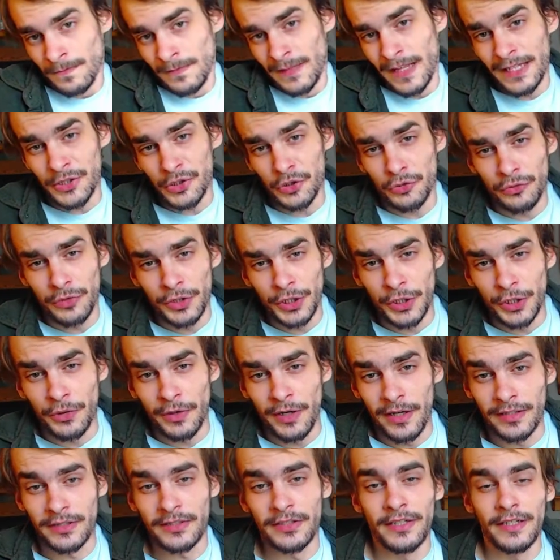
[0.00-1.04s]
the real
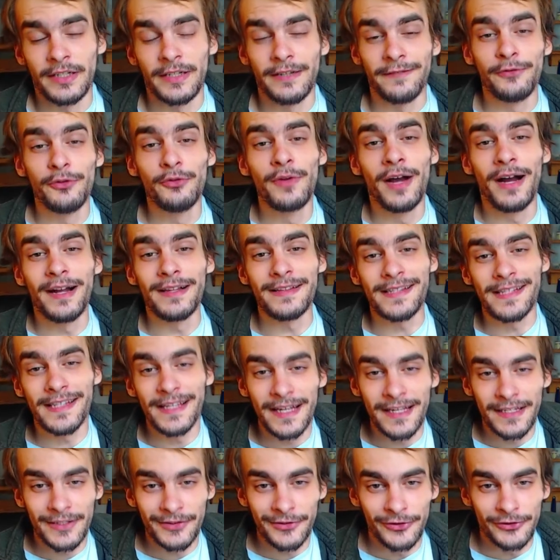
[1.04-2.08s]
question, and if you got the
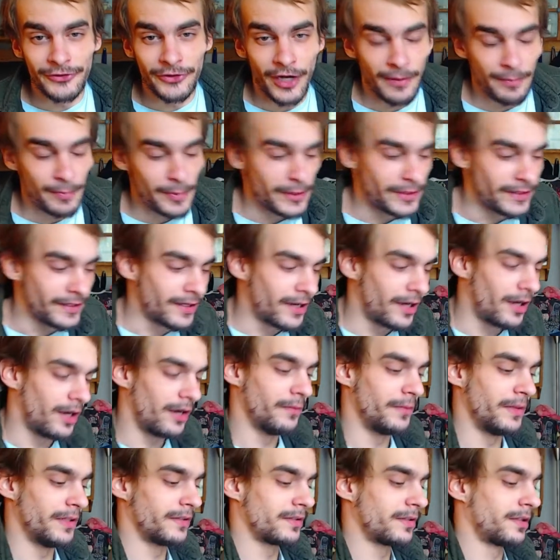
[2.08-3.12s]
answer, drop it in the
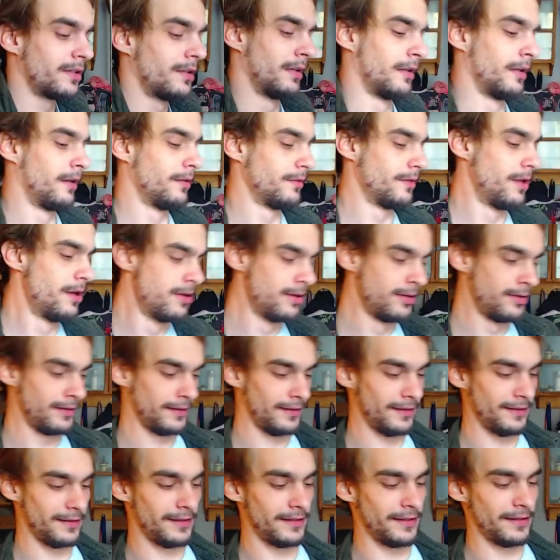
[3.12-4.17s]
comments.
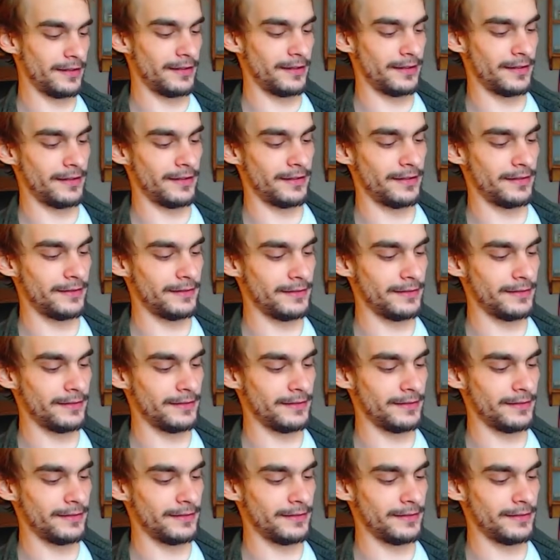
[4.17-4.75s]
I'm